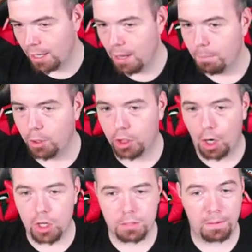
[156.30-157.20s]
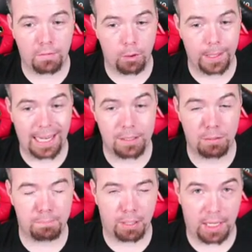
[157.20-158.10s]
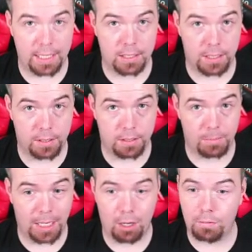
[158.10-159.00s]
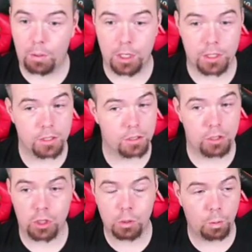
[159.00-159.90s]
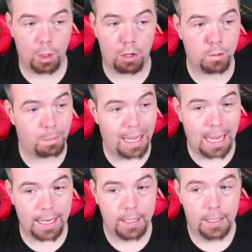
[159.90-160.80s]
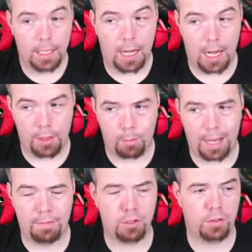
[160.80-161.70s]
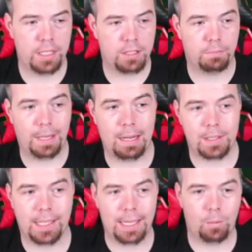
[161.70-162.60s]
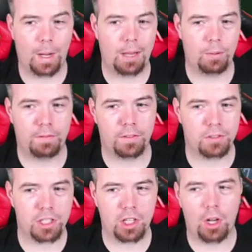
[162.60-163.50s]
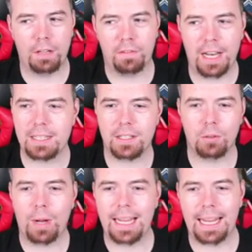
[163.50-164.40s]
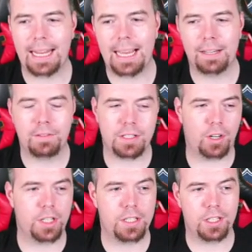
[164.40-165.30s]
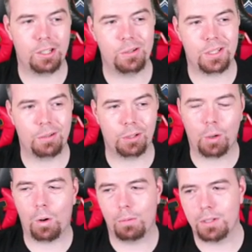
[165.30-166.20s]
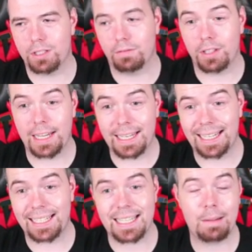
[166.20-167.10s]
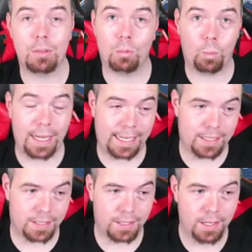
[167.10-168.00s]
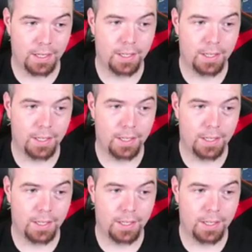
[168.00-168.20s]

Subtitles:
But guys, before we get into it, please listen to me, otherwise you will overpay. The way I've done this, I've been able to get away with slightly finessing the way EA have decided to use the requirements of needing Team of the Weeks.